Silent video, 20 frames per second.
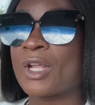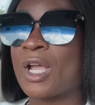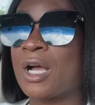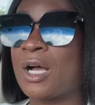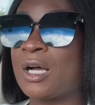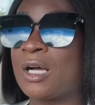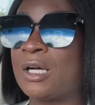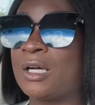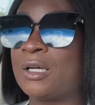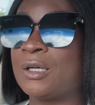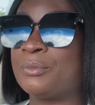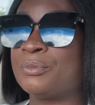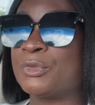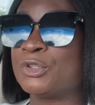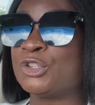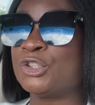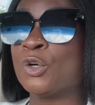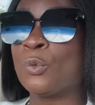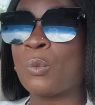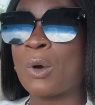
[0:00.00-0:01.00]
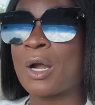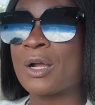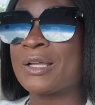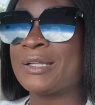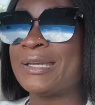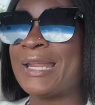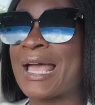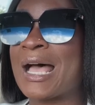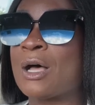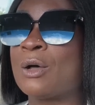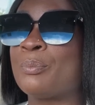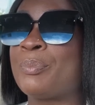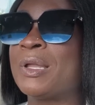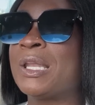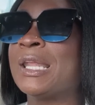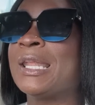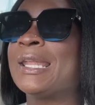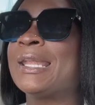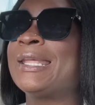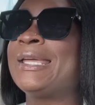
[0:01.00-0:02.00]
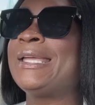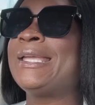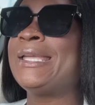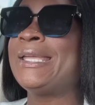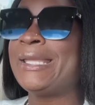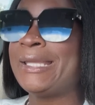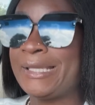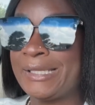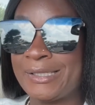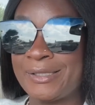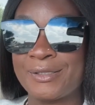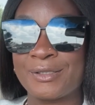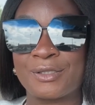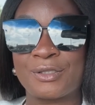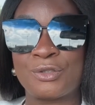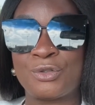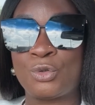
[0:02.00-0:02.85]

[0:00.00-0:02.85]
um, you're working out, please